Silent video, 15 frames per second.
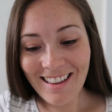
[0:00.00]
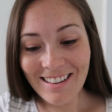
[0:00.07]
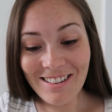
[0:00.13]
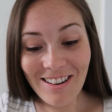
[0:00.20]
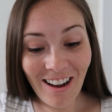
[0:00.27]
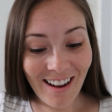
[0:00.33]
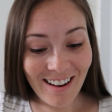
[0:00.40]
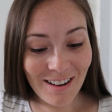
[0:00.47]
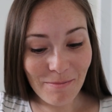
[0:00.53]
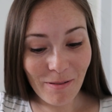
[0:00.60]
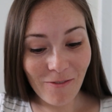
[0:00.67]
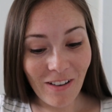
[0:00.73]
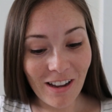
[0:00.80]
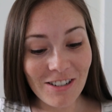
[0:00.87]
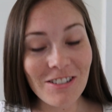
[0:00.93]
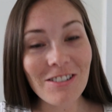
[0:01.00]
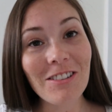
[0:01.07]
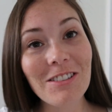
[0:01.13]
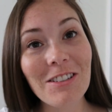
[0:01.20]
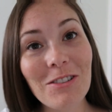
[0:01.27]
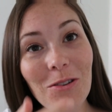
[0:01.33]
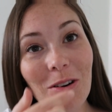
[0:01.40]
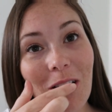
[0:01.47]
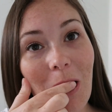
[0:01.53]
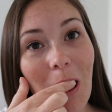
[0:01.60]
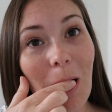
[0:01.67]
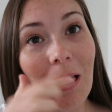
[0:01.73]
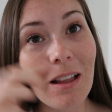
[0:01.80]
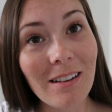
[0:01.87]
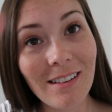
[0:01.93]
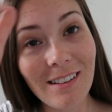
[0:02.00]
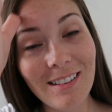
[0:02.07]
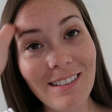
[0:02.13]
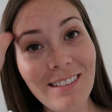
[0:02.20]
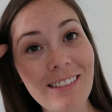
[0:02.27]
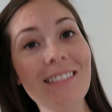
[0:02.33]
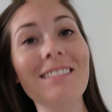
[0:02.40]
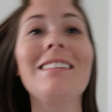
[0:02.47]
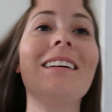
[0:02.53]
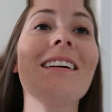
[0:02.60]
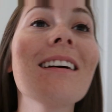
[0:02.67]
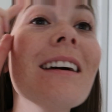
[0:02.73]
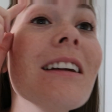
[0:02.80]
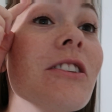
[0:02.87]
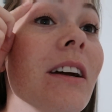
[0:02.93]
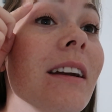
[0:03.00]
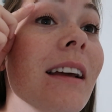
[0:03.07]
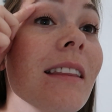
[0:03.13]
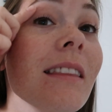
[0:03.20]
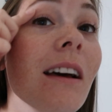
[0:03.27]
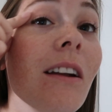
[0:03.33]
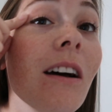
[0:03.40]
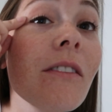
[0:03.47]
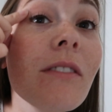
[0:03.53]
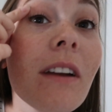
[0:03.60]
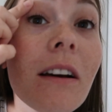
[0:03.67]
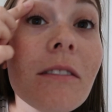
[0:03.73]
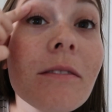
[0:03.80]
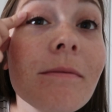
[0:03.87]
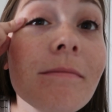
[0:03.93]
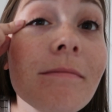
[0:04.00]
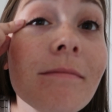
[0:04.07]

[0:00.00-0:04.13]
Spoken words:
Not a professional tutorial. Gotta try to get that off now.